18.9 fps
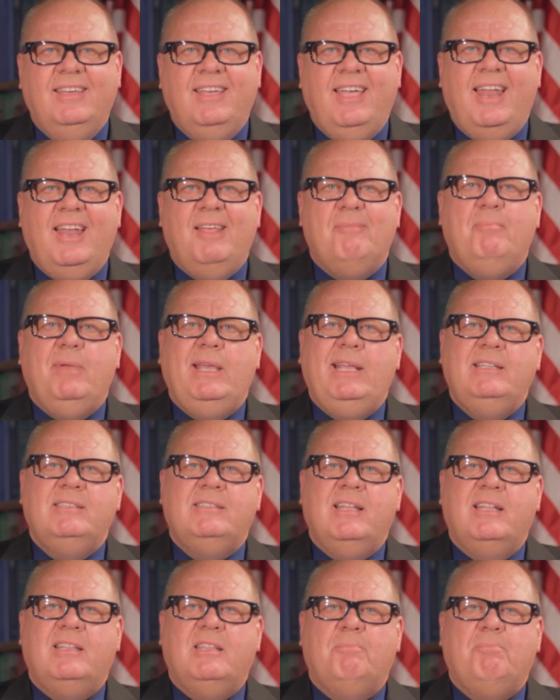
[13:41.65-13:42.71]
and it
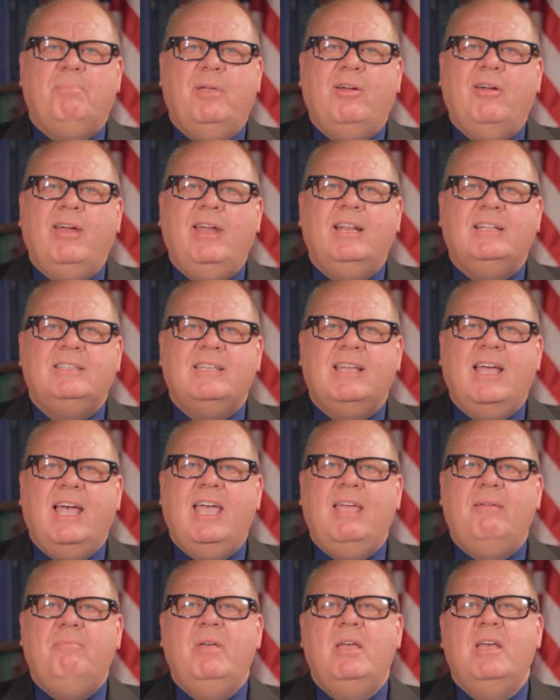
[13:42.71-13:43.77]
means that the period of
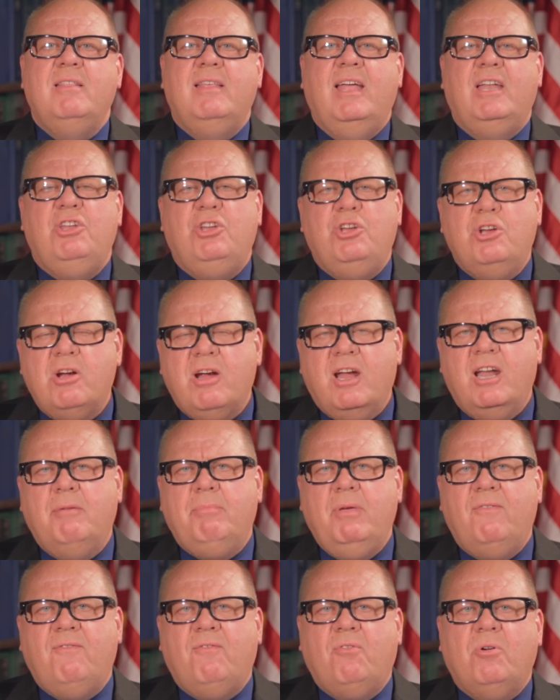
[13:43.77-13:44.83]
time that you're going to
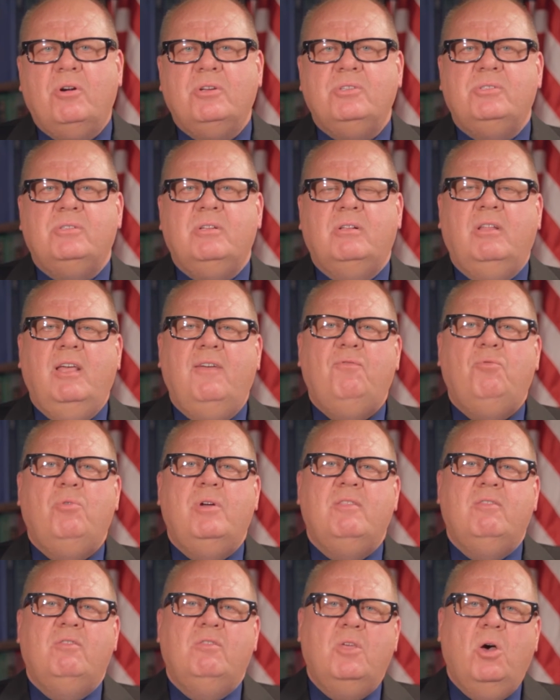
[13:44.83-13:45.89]
be forced to live
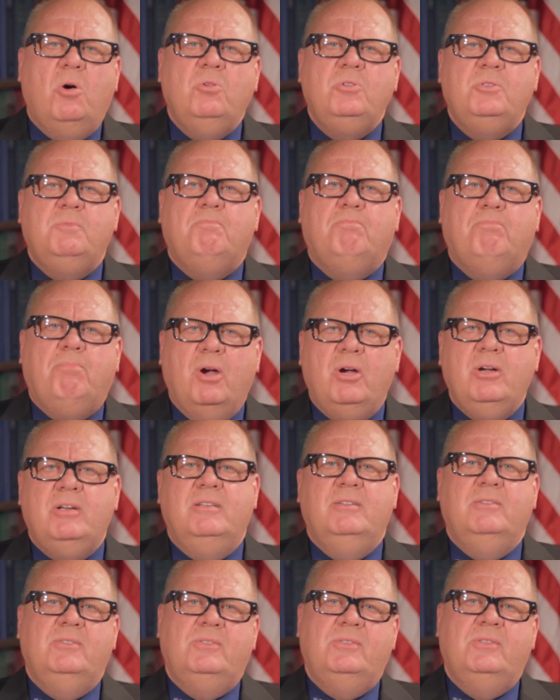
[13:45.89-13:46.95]
with those
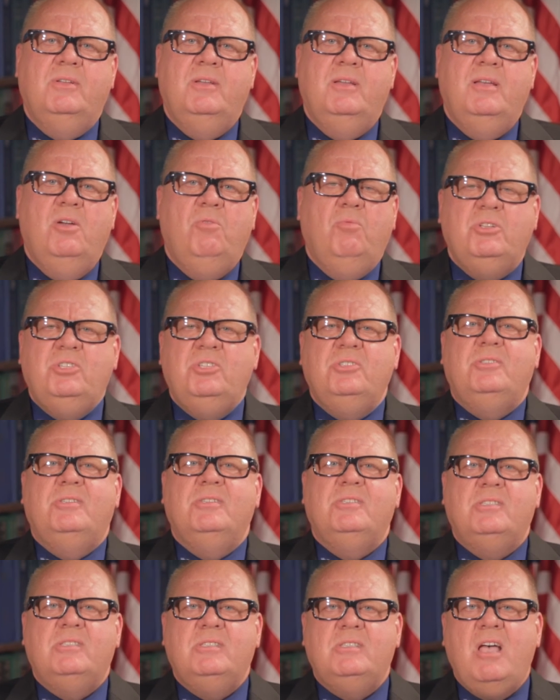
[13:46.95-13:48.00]
burdens, which is
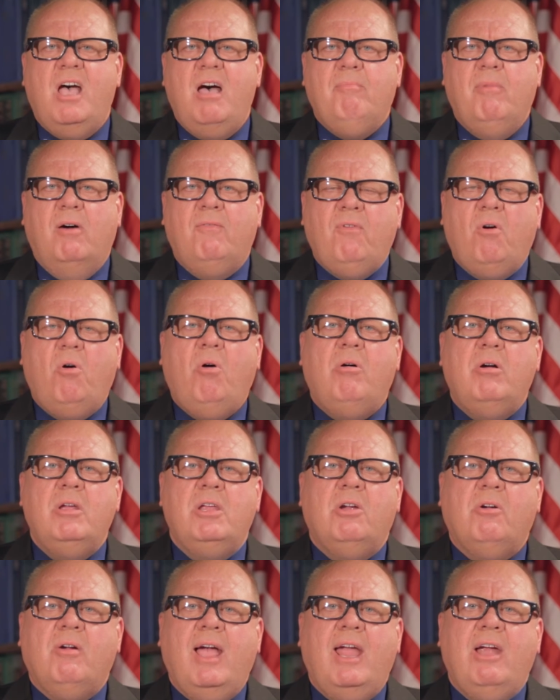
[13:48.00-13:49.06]
the sum of all
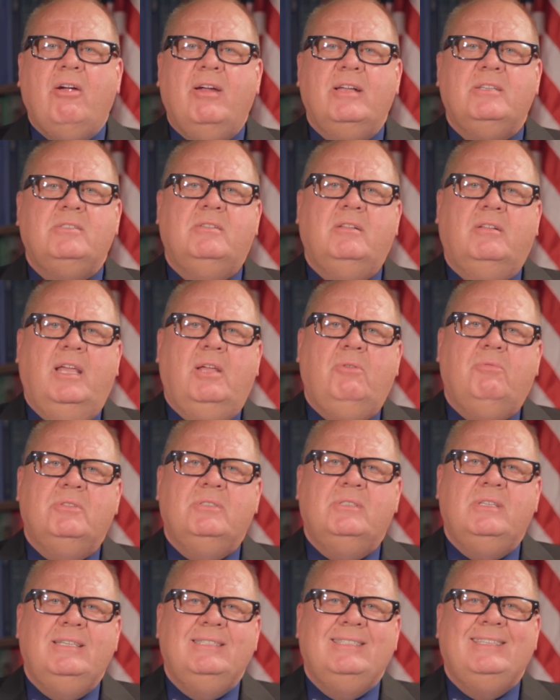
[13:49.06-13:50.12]
your IRS
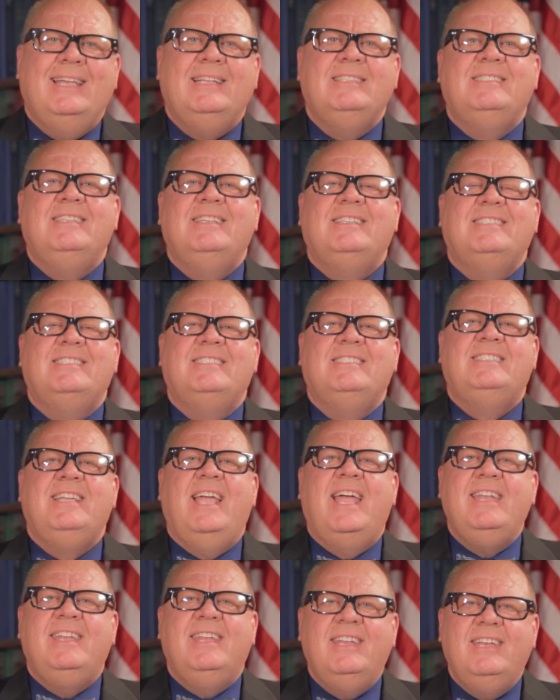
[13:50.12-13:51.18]
delinquencies, gets
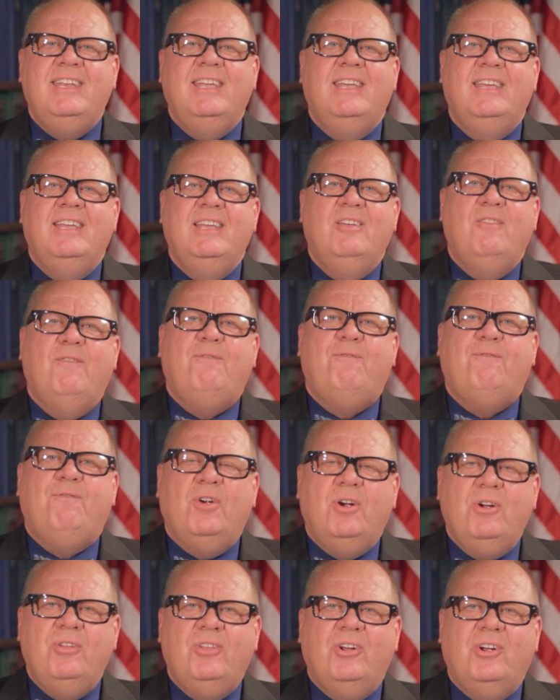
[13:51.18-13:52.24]
extended
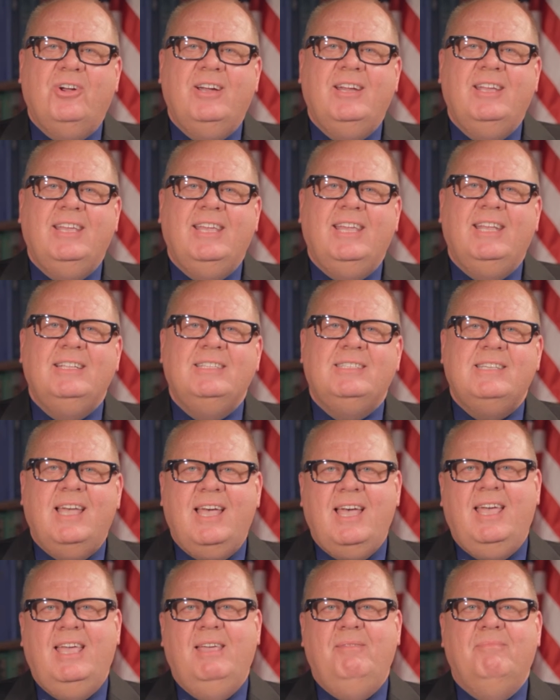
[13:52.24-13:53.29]
further in
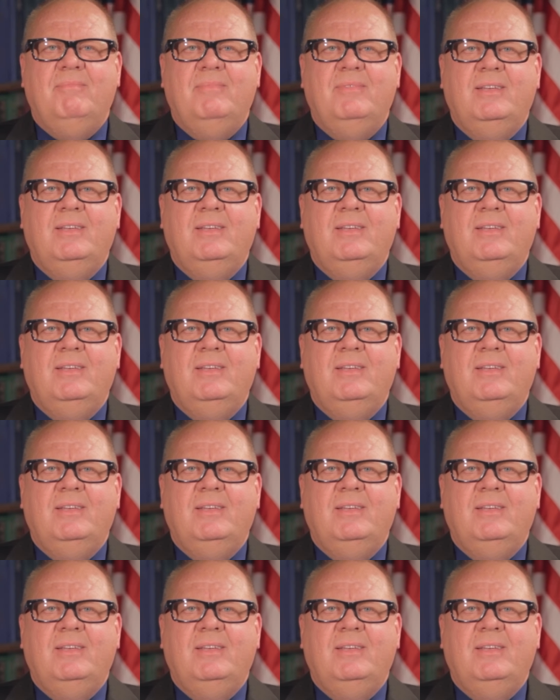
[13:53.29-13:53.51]
time.